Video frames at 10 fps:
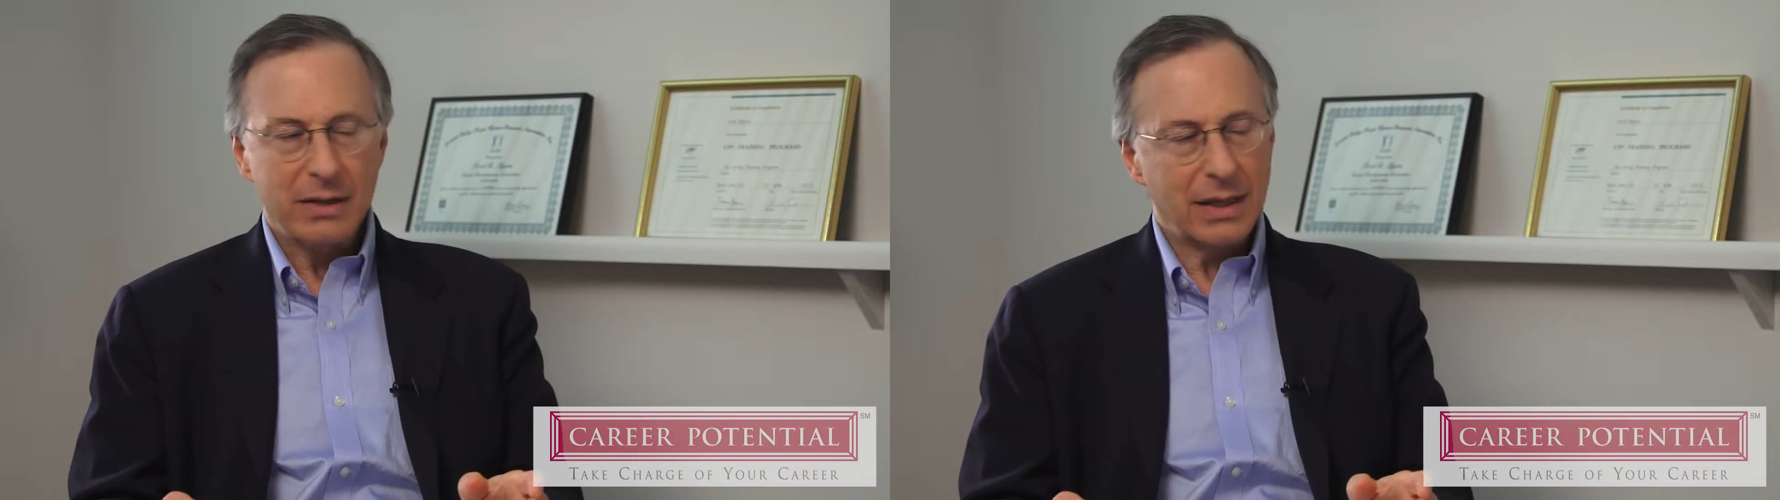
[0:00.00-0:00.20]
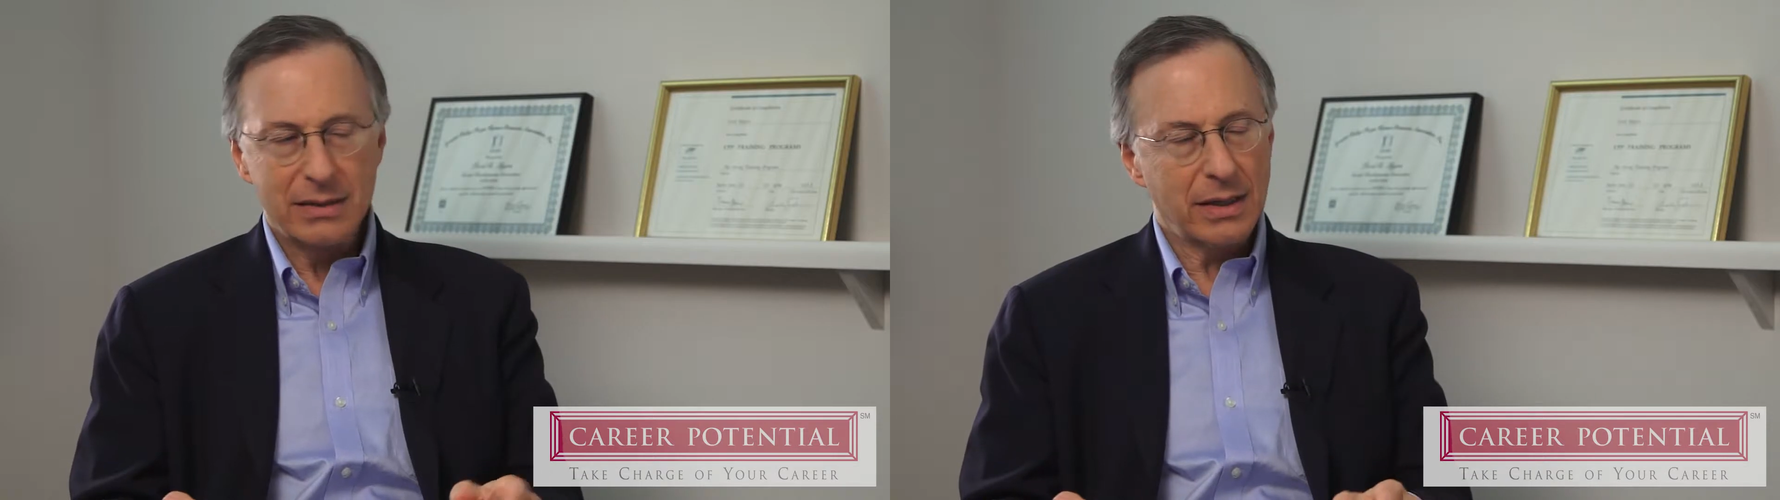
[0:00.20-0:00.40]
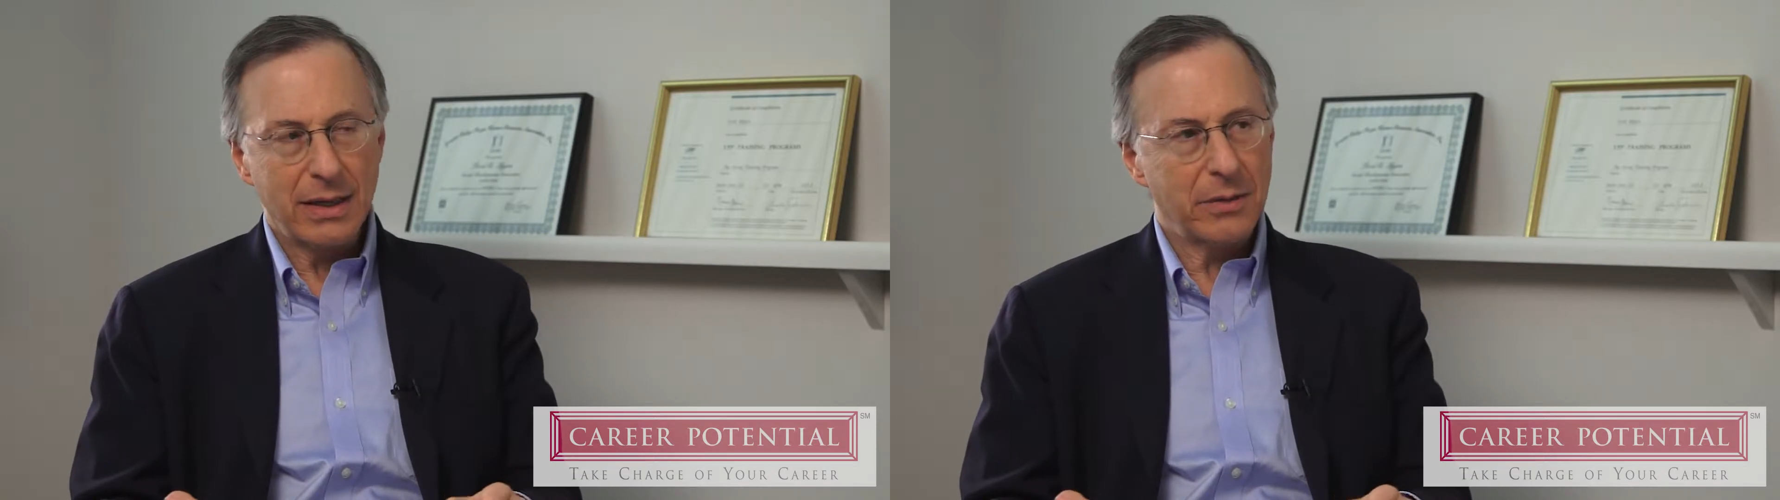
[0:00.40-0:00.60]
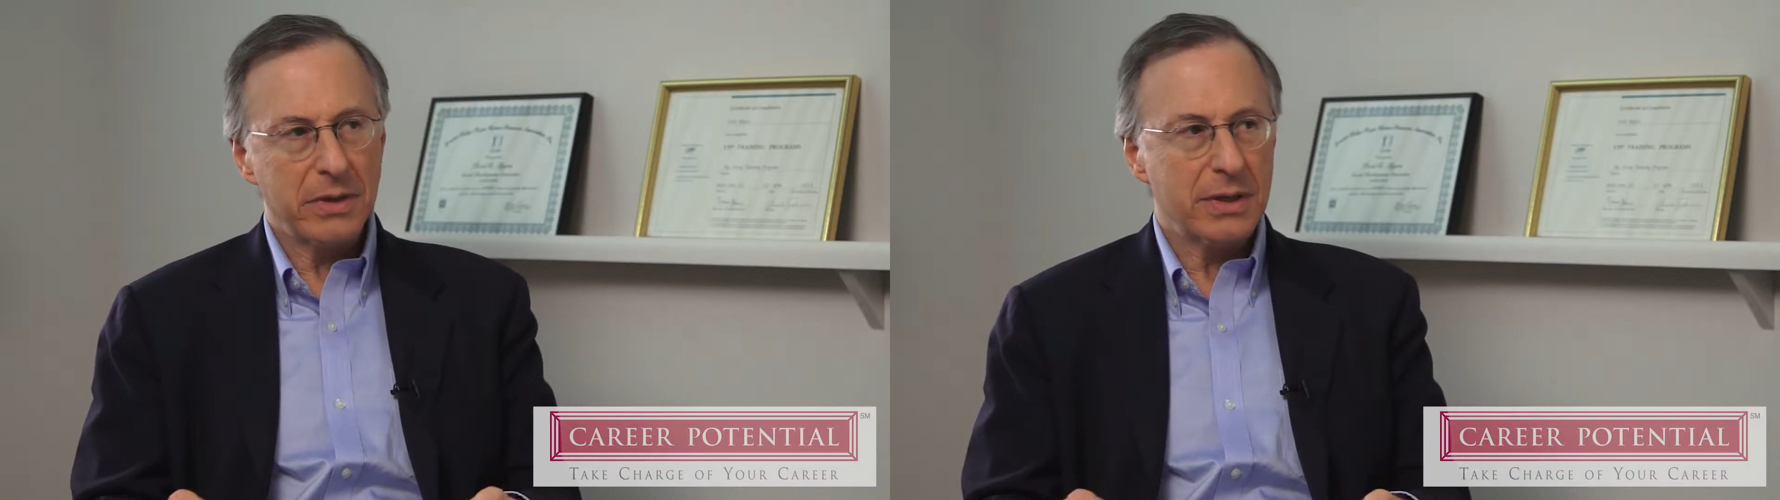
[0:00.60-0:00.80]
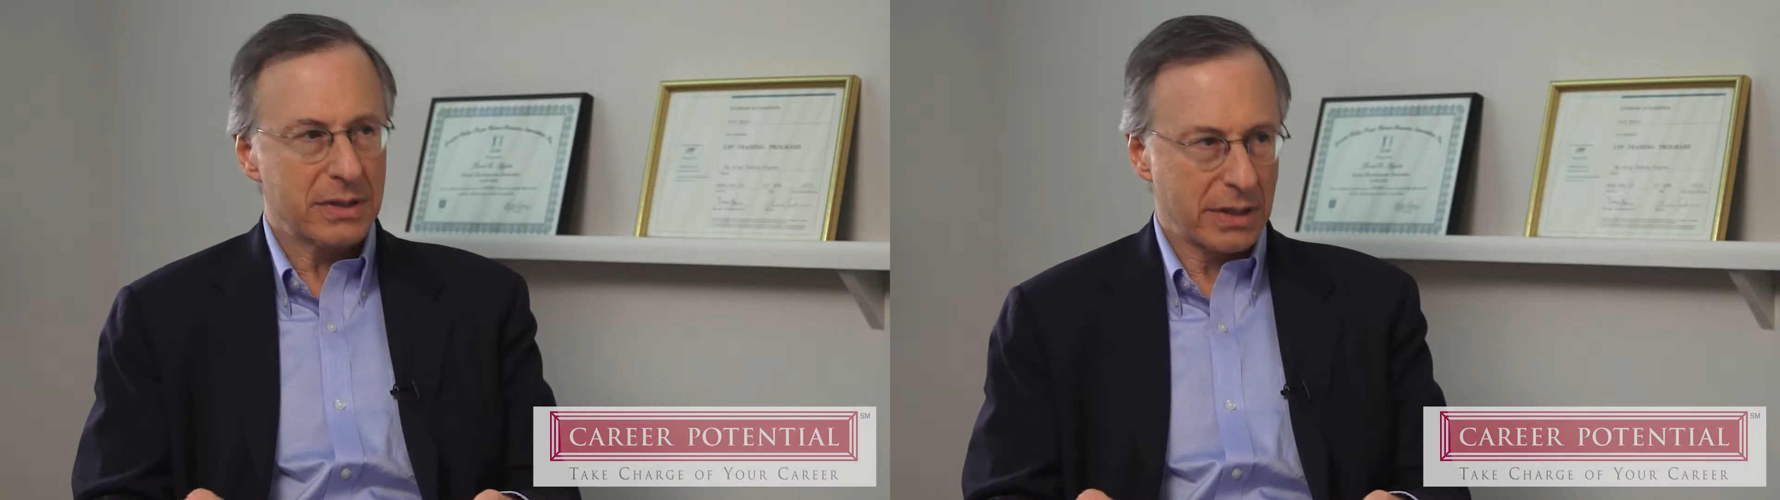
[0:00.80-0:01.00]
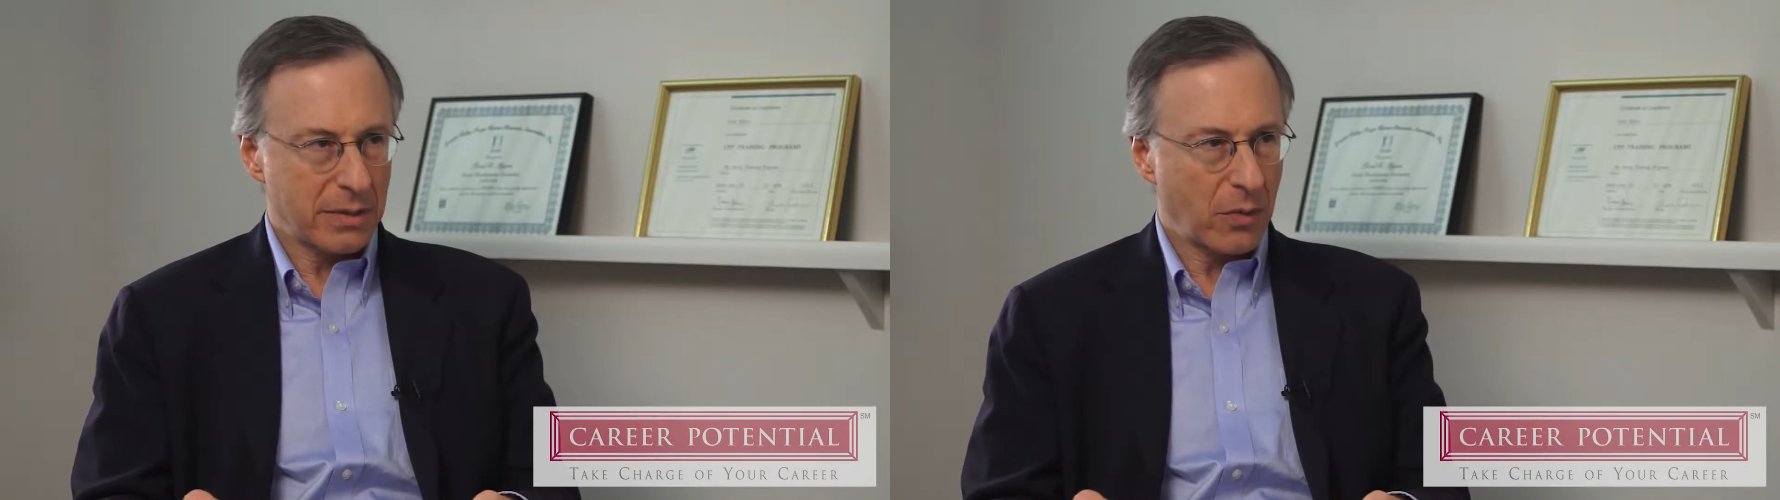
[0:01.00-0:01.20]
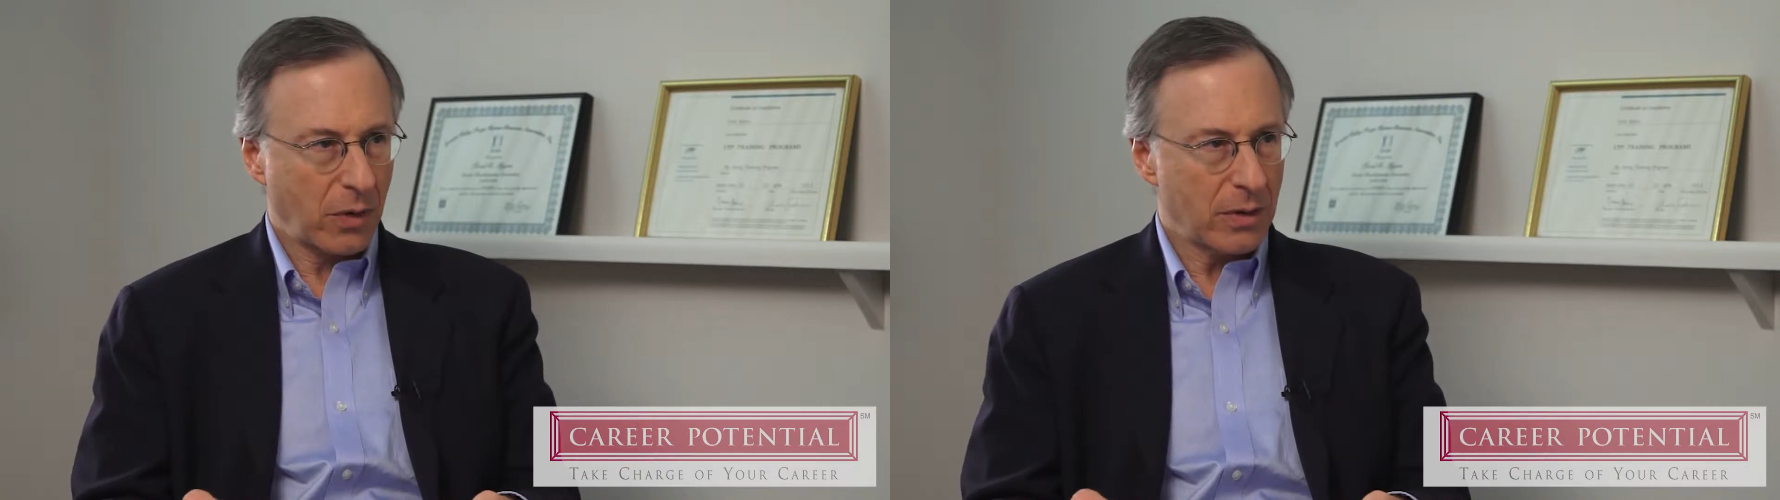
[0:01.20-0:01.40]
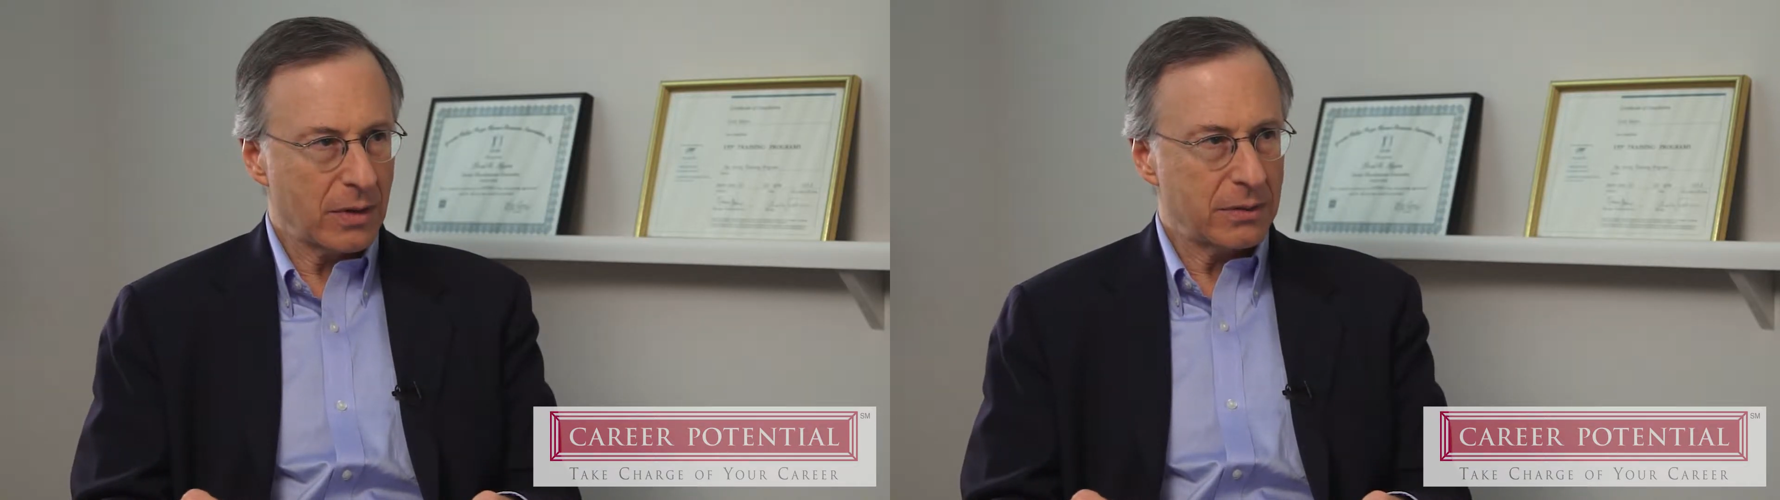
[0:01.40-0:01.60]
That's not how it is anymore.